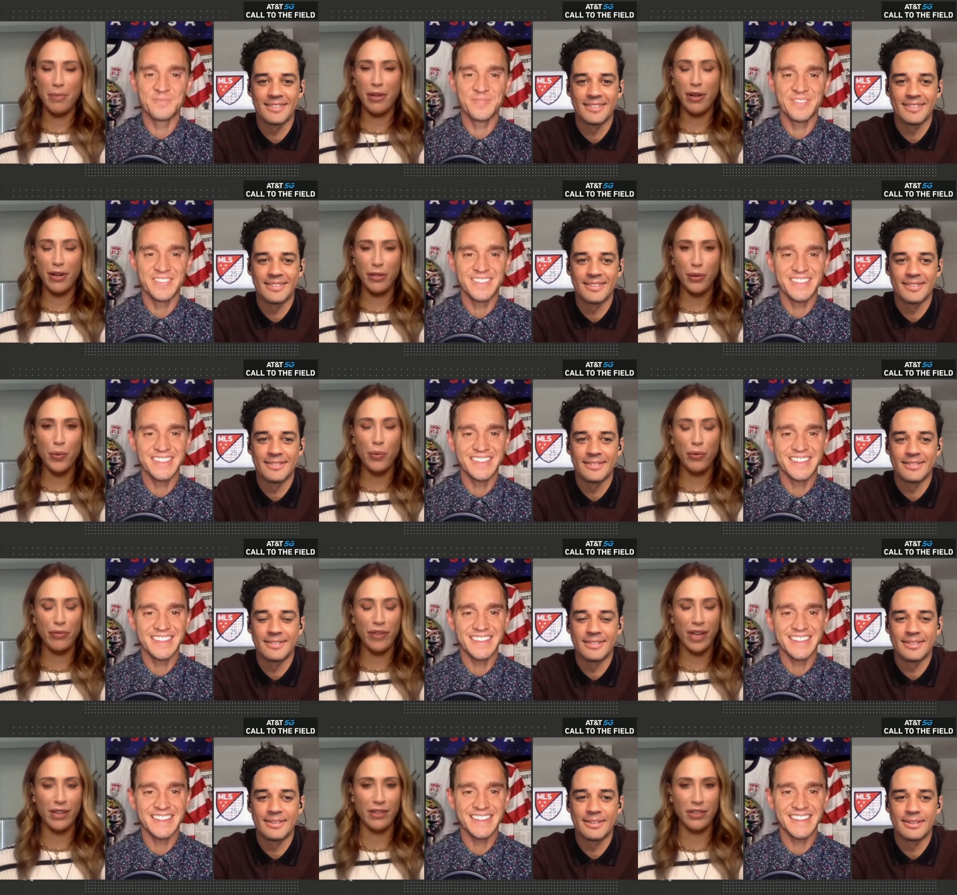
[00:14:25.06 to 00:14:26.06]
Speaker 1: up there on the
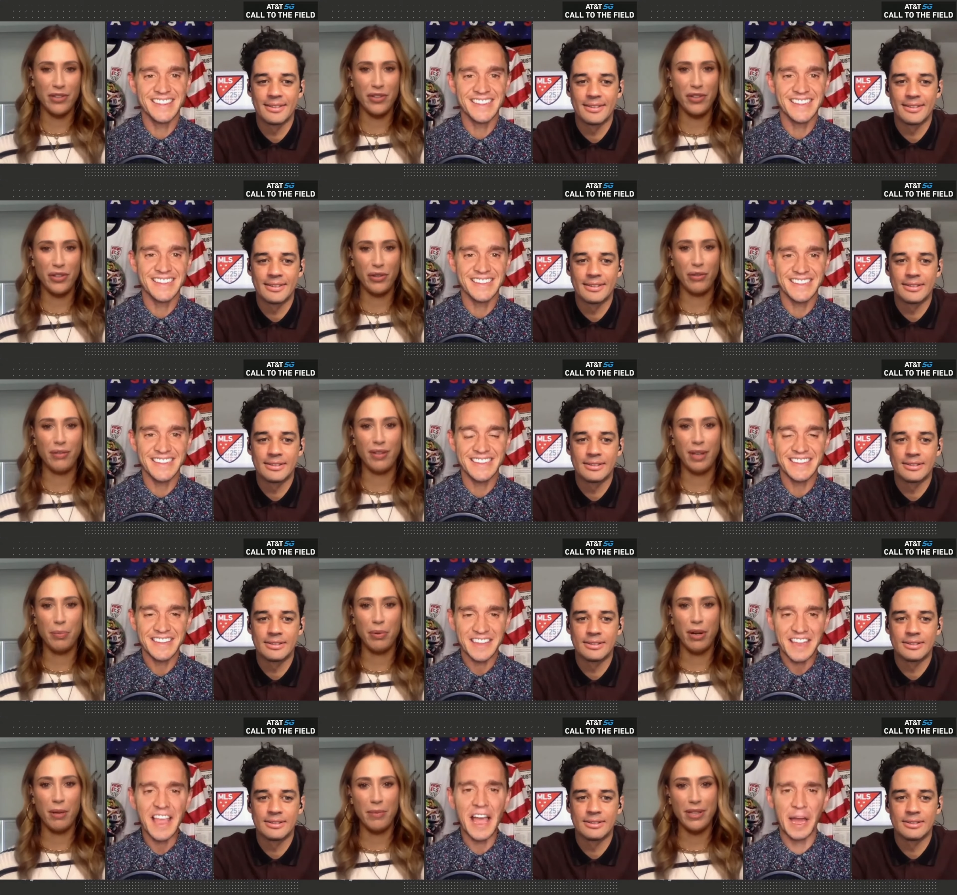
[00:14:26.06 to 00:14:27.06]
cool factors too.
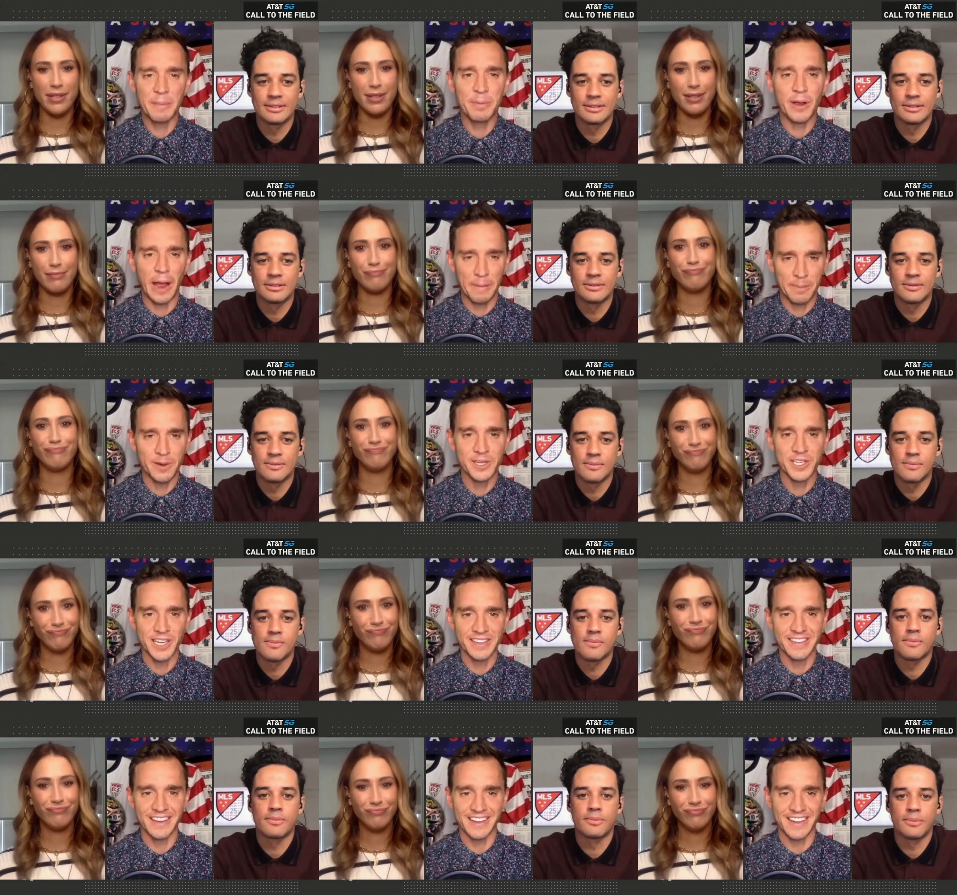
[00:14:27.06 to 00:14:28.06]
I promise. I,
Speaker 2: pre- I
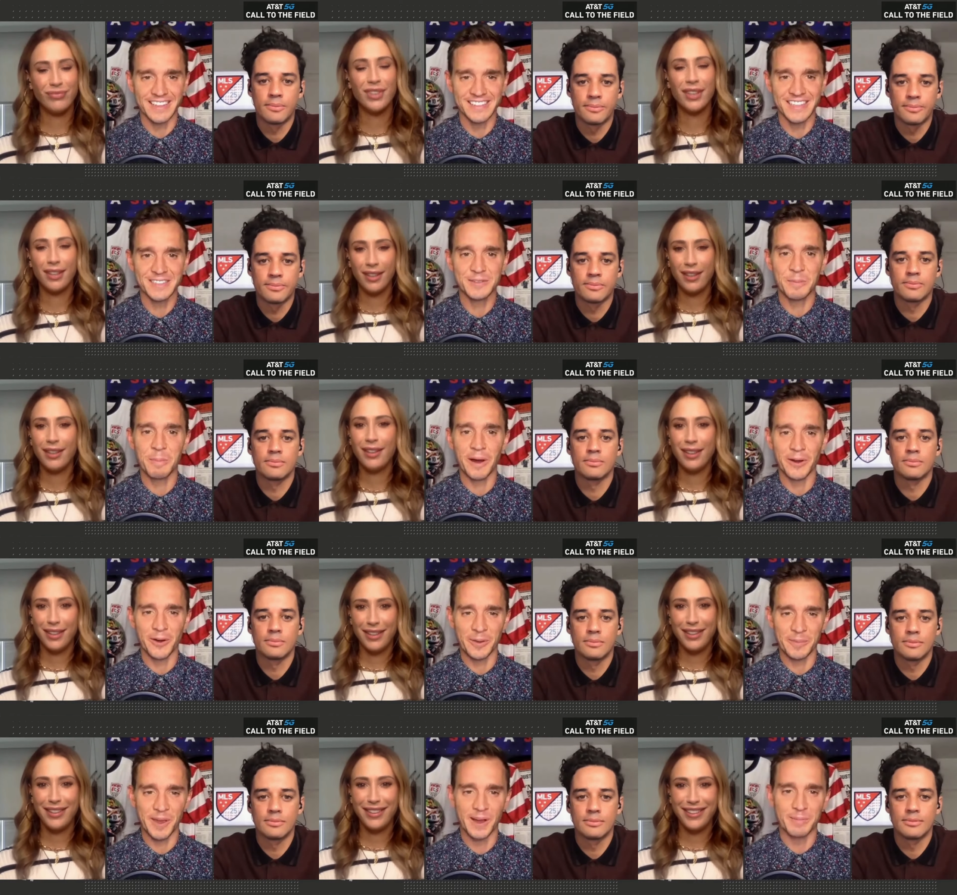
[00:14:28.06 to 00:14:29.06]
appreciate that, guys. Thanks for
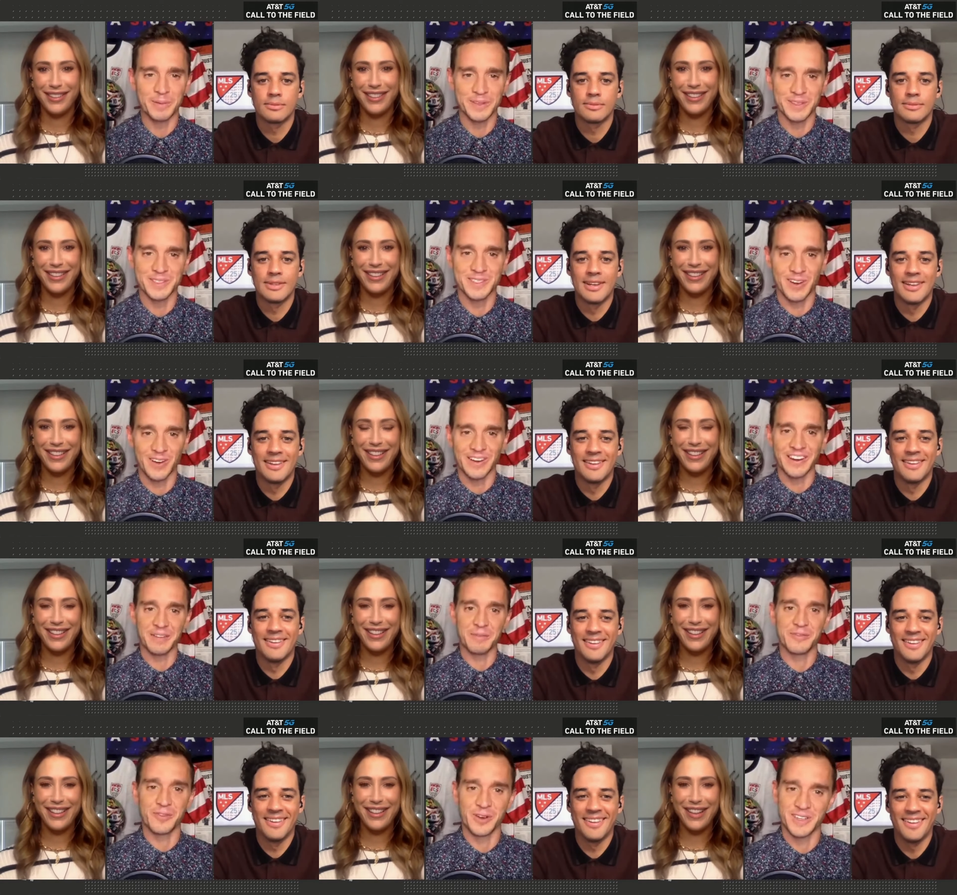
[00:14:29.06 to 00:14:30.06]
buttering me up at the start
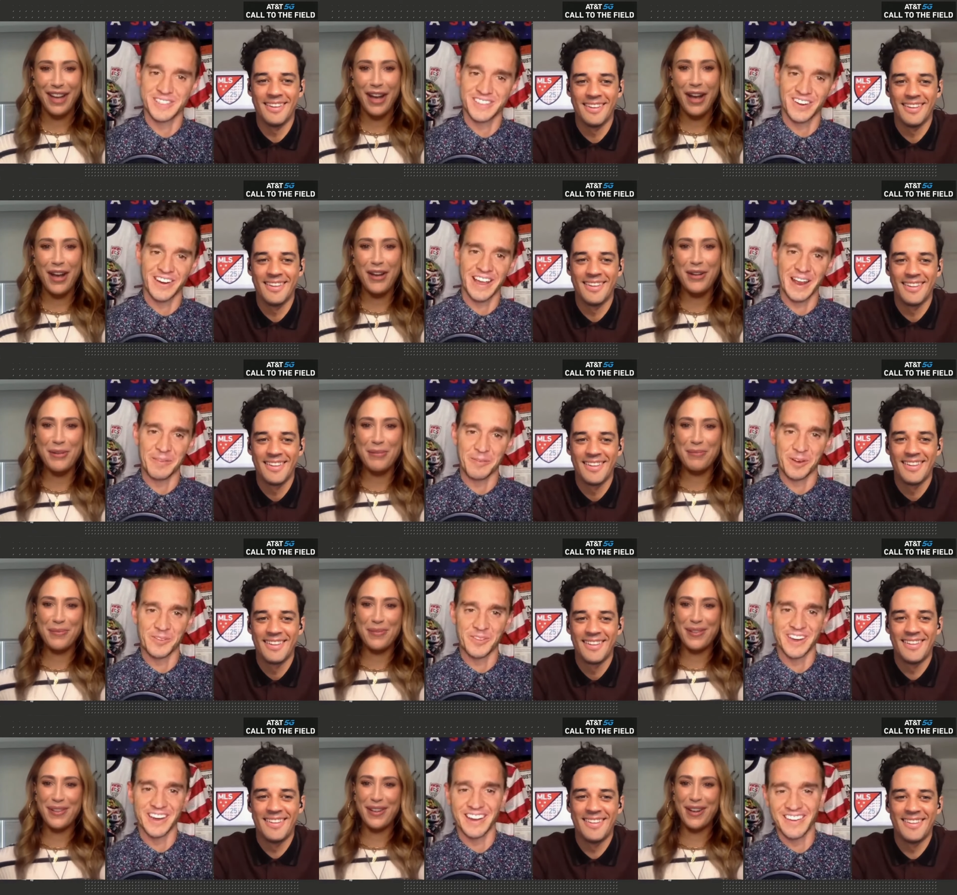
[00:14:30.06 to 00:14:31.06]
here before you start
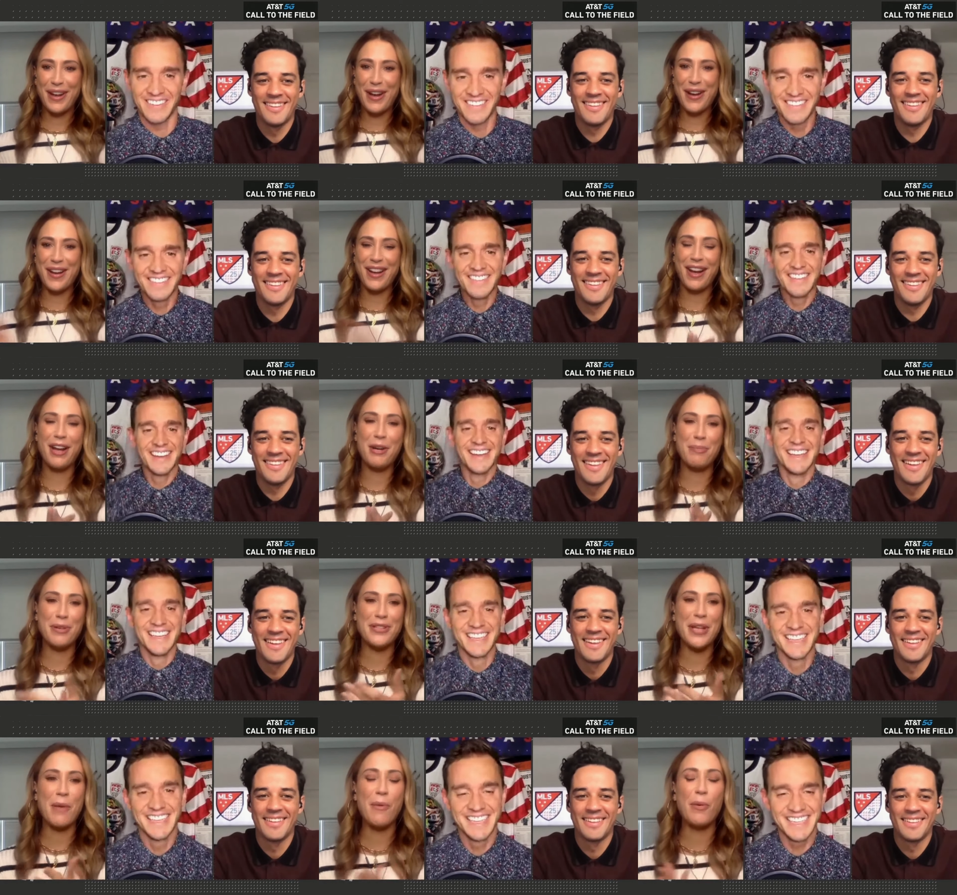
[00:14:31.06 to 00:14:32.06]
hammering, me. know.
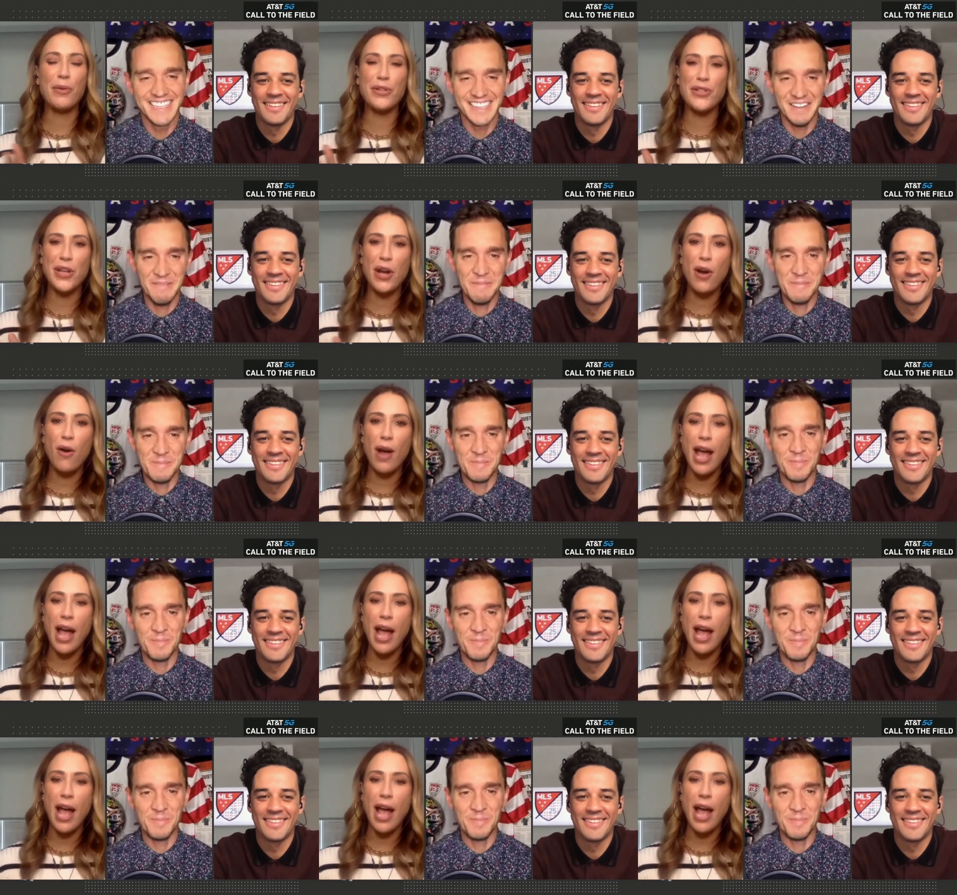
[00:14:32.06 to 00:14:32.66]
Speaker 1: 100%. Well, we're so